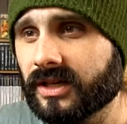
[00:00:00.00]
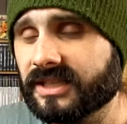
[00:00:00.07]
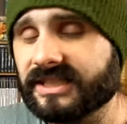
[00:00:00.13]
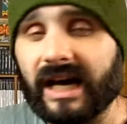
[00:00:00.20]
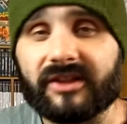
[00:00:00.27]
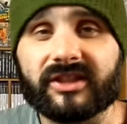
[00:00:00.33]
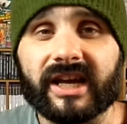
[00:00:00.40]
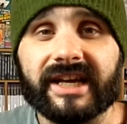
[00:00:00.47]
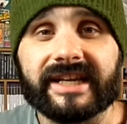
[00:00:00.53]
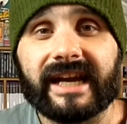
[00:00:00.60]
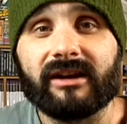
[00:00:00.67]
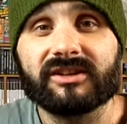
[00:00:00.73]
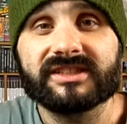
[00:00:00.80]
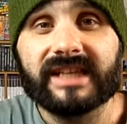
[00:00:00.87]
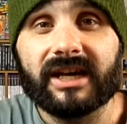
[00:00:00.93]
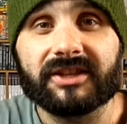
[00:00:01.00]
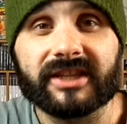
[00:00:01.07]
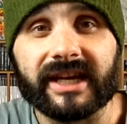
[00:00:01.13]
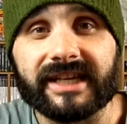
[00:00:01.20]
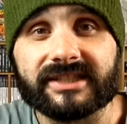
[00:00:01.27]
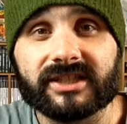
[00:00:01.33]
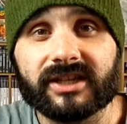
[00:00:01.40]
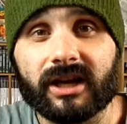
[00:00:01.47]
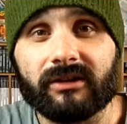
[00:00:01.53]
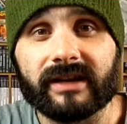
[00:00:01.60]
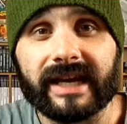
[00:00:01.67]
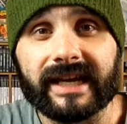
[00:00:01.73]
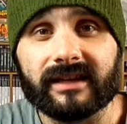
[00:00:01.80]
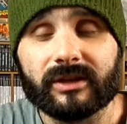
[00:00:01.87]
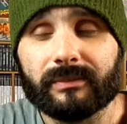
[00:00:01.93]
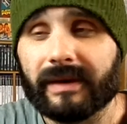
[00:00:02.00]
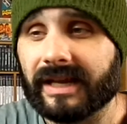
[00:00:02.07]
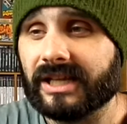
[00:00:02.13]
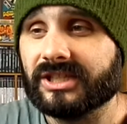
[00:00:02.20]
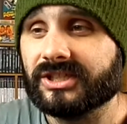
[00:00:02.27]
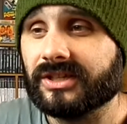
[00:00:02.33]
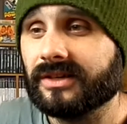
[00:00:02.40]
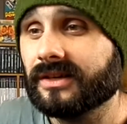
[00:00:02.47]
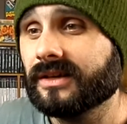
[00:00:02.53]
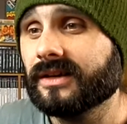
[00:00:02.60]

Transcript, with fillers: Southgate, Gareth Southgate is the current England manager.